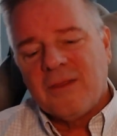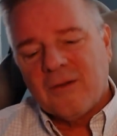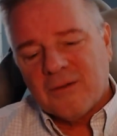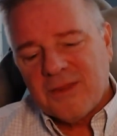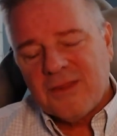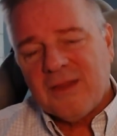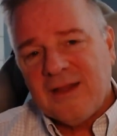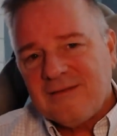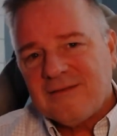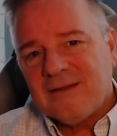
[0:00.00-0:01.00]
there are
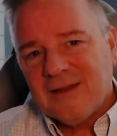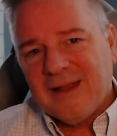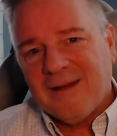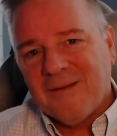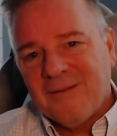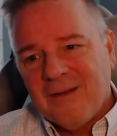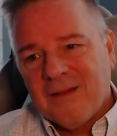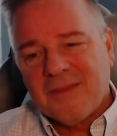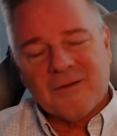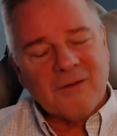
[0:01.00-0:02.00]
things in there
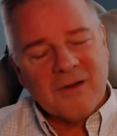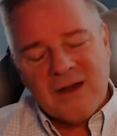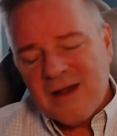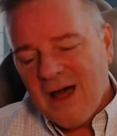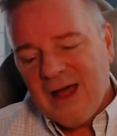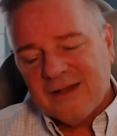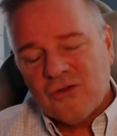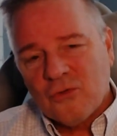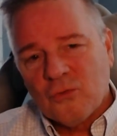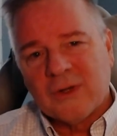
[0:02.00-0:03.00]
that are not
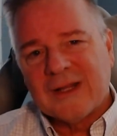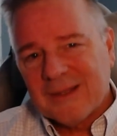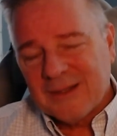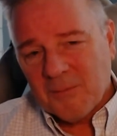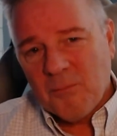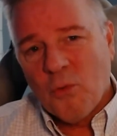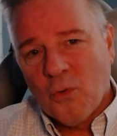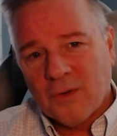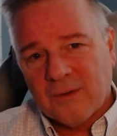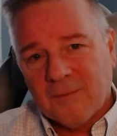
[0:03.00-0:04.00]
critically
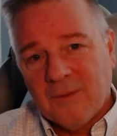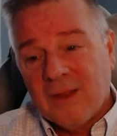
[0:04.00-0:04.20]
important,